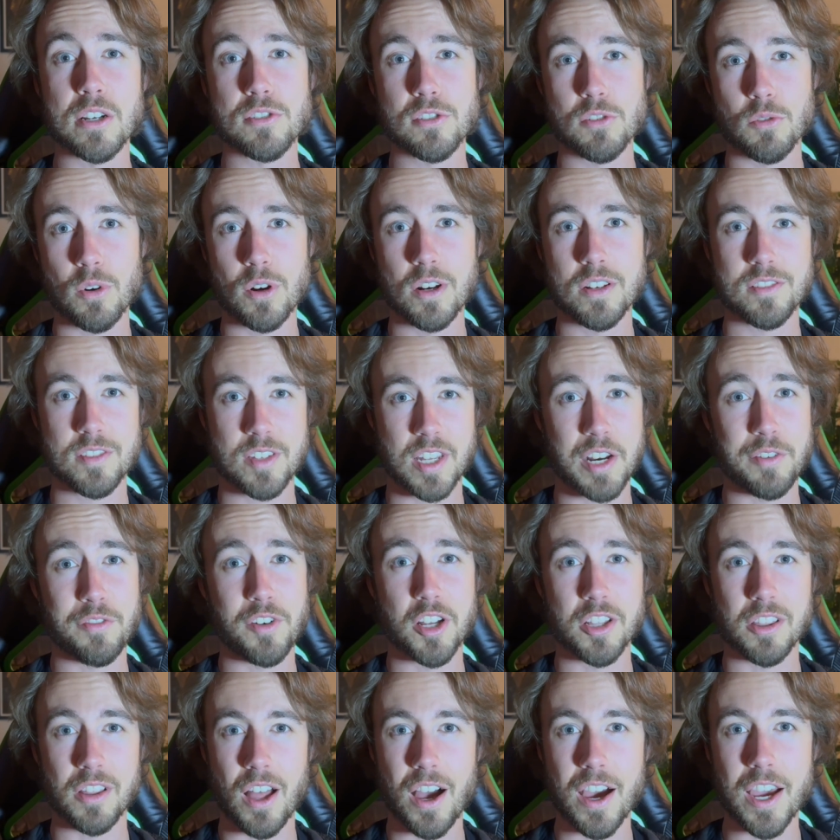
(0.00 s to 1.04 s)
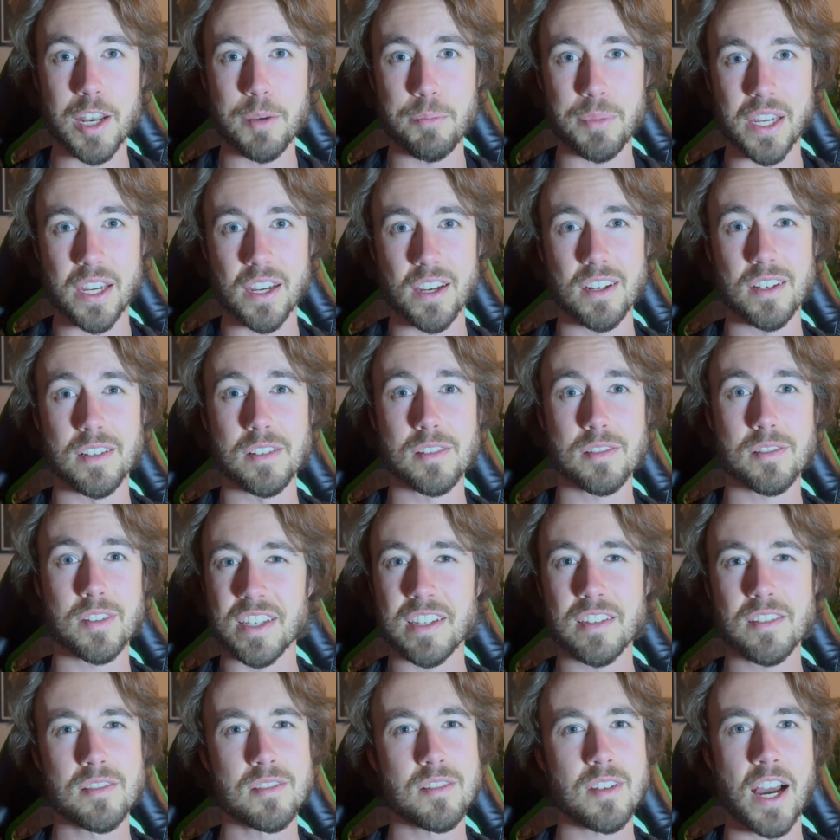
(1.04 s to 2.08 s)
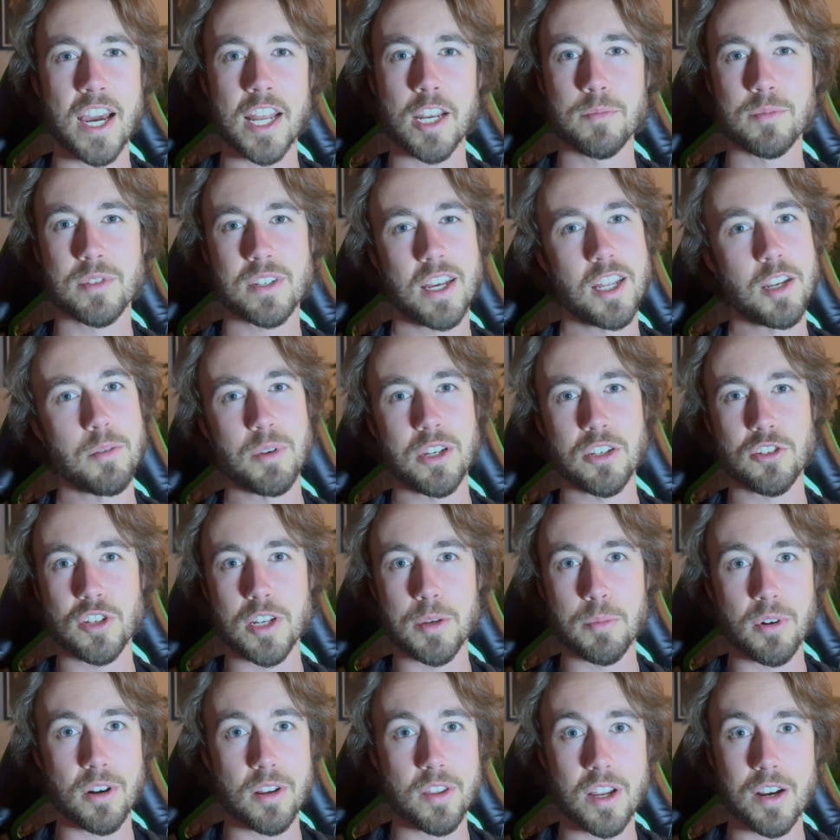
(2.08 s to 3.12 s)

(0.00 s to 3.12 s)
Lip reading: store instead of online because these items tend to be cheaper